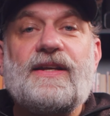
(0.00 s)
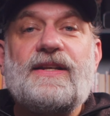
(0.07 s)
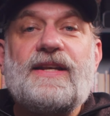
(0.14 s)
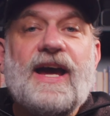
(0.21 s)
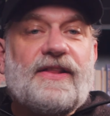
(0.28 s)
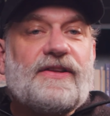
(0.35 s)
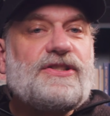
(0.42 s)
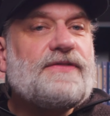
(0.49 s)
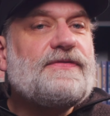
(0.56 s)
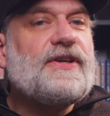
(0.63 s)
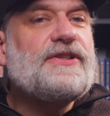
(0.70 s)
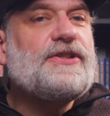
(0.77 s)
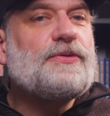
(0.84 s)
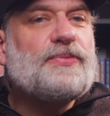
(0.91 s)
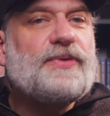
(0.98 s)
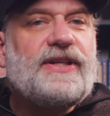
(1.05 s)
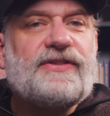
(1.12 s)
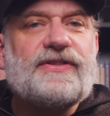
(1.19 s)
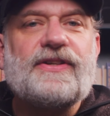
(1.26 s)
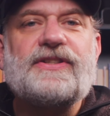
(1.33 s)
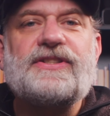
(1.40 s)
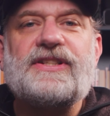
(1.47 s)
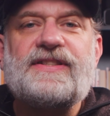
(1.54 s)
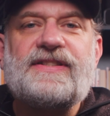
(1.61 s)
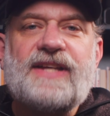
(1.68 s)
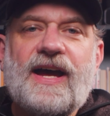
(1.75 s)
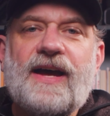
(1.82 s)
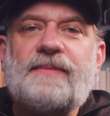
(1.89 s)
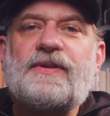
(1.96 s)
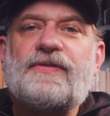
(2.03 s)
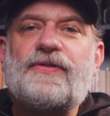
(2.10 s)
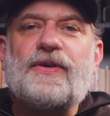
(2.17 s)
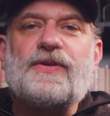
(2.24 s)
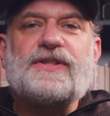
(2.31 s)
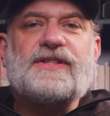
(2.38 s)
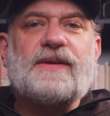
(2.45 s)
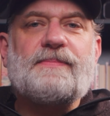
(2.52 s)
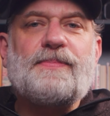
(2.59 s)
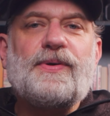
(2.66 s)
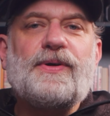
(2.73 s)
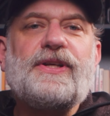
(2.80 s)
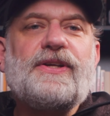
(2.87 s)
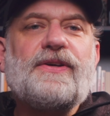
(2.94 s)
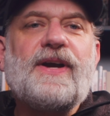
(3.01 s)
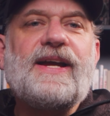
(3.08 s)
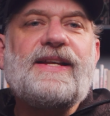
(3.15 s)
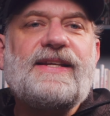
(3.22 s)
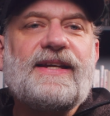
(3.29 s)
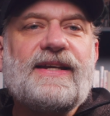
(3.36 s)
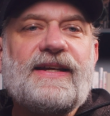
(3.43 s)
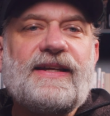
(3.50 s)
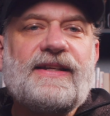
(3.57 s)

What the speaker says: Now that you've done your research, it's time to focus on putting your idea